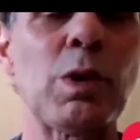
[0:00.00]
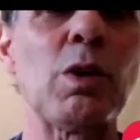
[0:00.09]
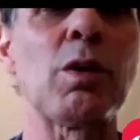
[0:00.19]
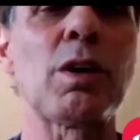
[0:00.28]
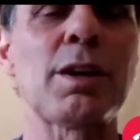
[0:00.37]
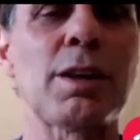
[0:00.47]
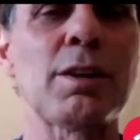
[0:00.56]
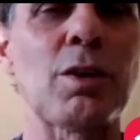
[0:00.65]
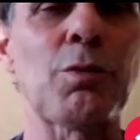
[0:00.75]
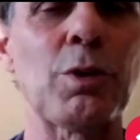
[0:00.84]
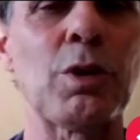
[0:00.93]
because we're
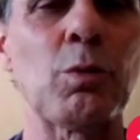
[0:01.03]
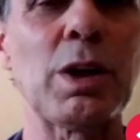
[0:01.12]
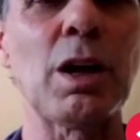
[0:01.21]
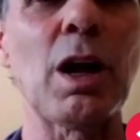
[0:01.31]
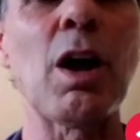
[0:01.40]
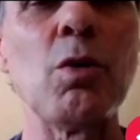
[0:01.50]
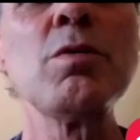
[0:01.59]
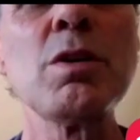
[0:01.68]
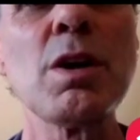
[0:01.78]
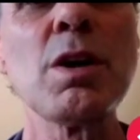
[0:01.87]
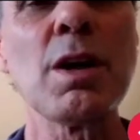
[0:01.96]
all a little different. We
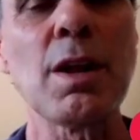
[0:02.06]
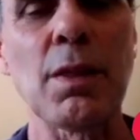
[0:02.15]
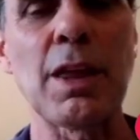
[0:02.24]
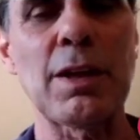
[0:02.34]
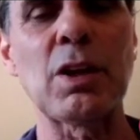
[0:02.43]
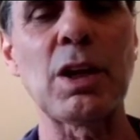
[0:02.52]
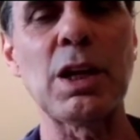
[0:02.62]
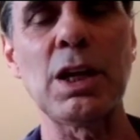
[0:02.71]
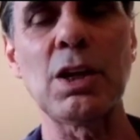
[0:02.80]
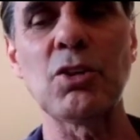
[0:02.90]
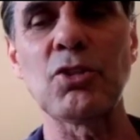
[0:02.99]
know
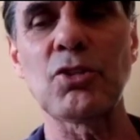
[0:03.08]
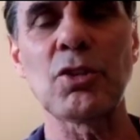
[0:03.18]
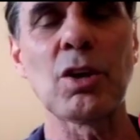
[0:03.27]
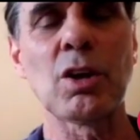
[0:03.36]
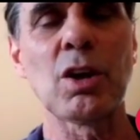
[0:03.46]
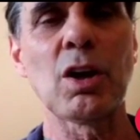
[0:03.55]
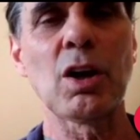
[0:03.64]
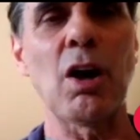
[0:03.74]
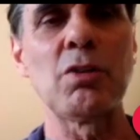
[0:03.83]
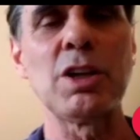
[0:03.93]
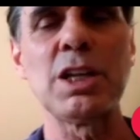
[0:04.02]
that there is
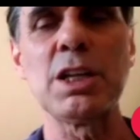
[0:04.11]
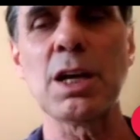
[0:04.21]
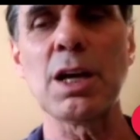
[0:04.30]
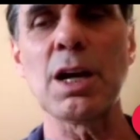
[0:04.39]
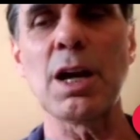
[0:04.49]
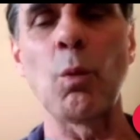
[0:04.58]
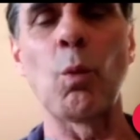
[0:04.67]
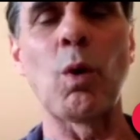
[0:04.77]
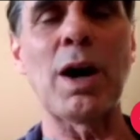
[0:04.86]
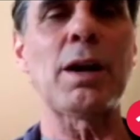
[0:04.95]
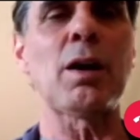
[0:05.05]
only
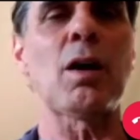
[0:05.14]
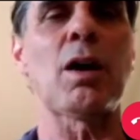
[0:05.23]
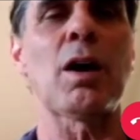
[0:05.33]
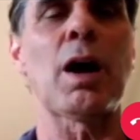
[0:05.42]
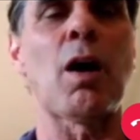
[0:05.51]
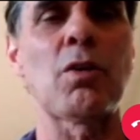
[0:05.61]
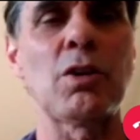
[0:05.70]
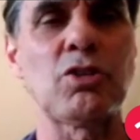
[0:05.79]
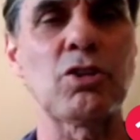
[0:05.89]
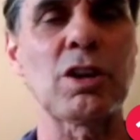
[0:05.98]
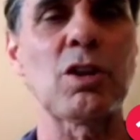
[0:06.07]
one
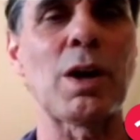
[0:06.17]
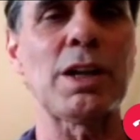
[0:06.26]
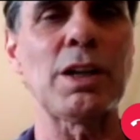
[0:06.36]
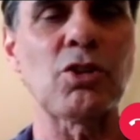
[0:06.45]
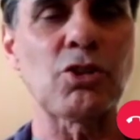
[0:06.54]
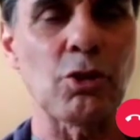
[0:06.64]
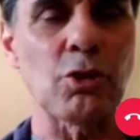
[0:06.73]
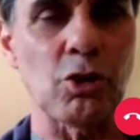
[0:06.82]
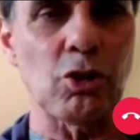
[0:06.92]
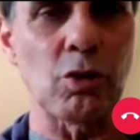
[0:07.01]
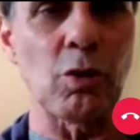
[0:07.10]
origin and one
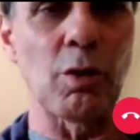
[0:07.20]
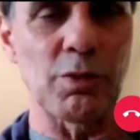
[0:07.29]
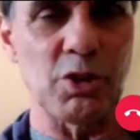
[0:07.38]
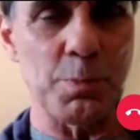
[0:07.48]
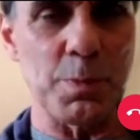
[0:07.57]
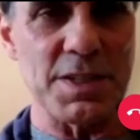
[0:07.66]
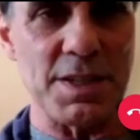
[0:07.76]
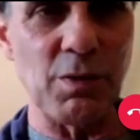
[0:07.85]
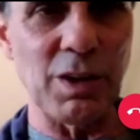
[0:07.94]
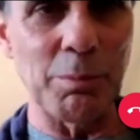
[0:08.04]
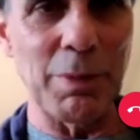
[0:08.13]
insertion of a
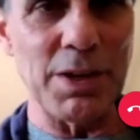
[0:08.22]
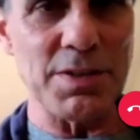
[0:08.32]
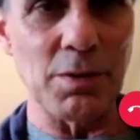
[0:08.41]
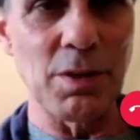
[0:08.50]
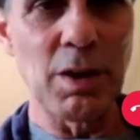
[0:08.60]
specific